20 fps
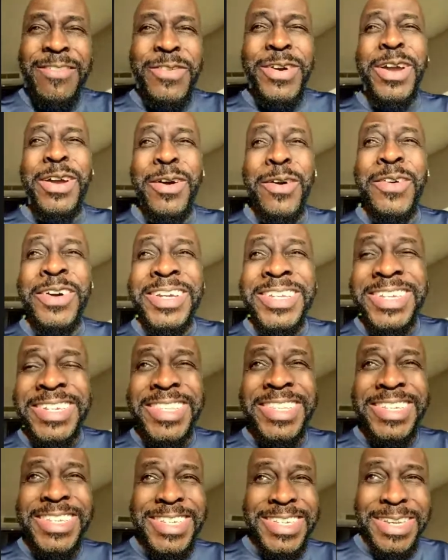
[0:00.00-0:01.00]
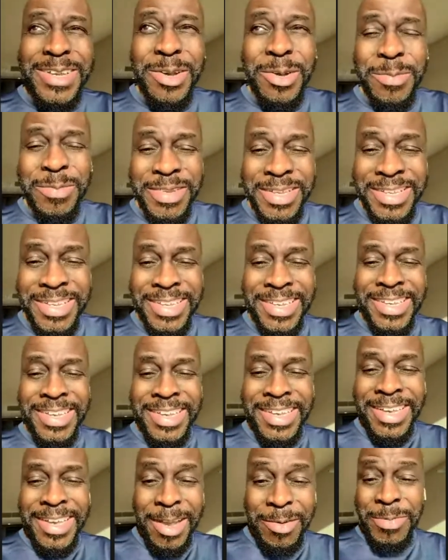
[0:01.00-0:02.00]
for going to the gym.
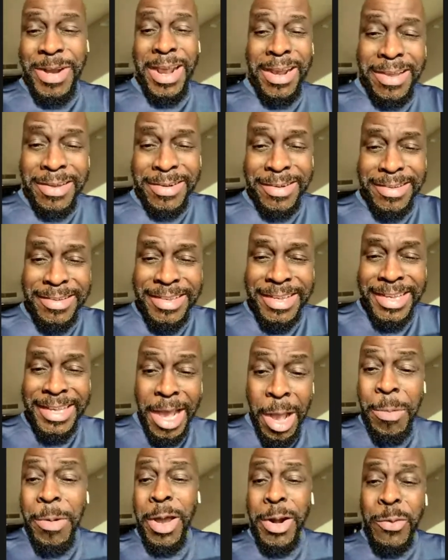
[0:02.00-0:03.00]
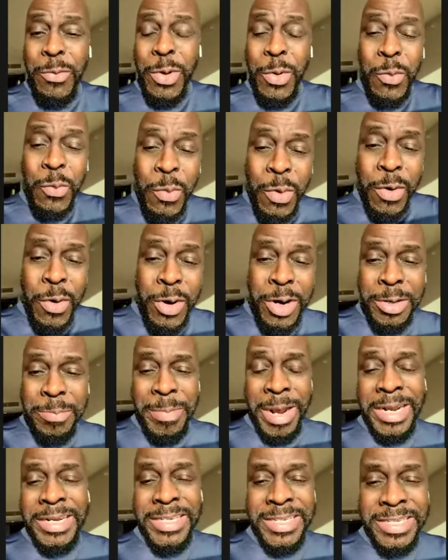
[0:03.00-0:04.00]
I'm gonna reward
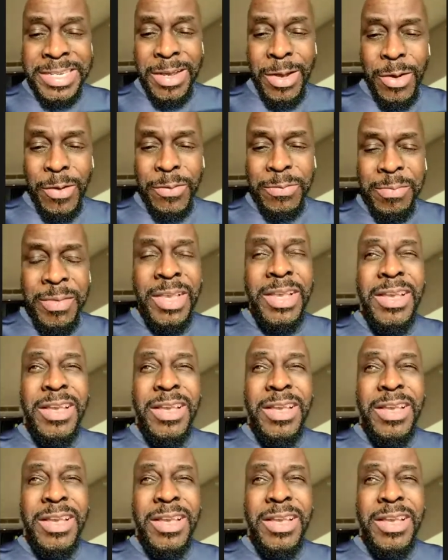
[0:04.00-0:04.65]
myself